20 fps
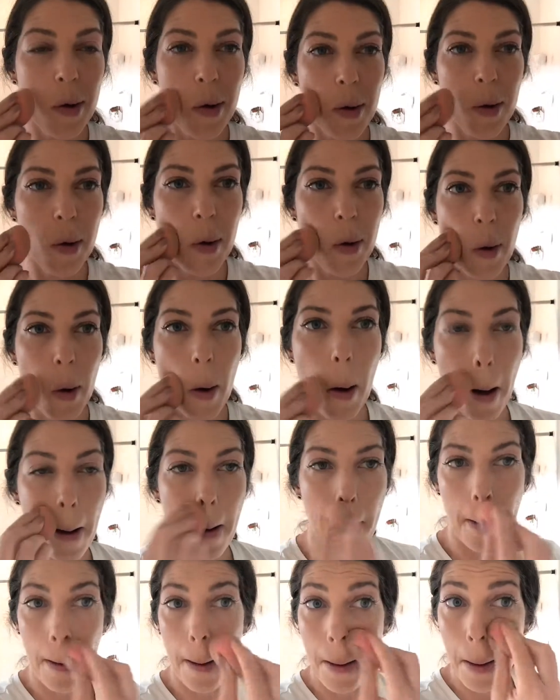figure out this
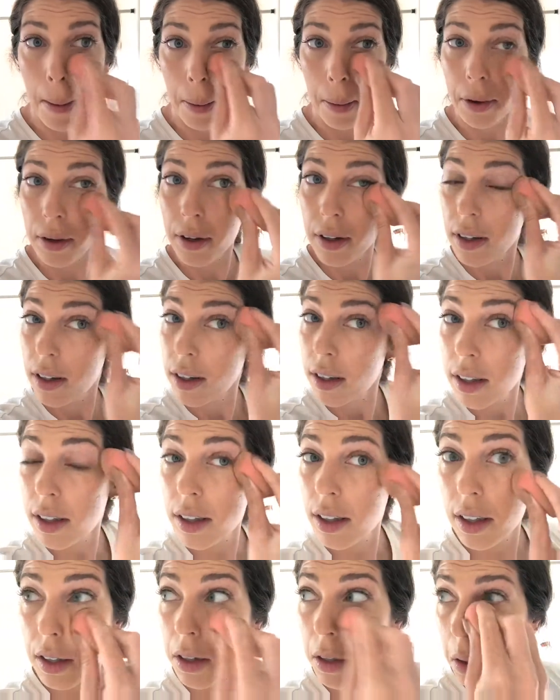lighting, I
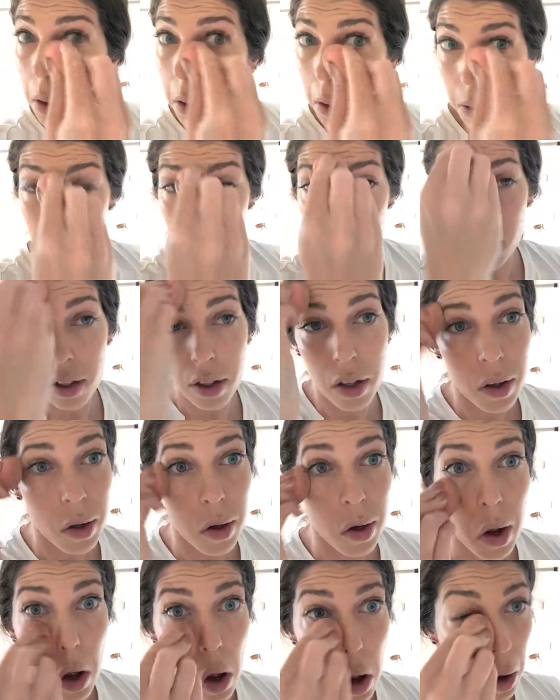apologize.
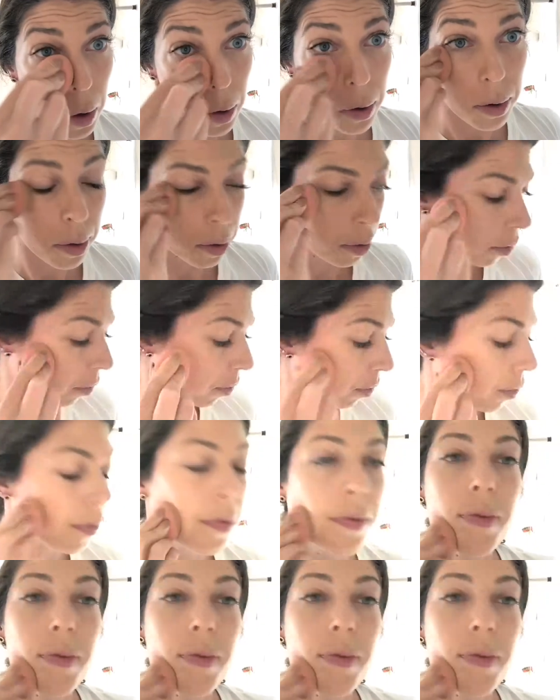And I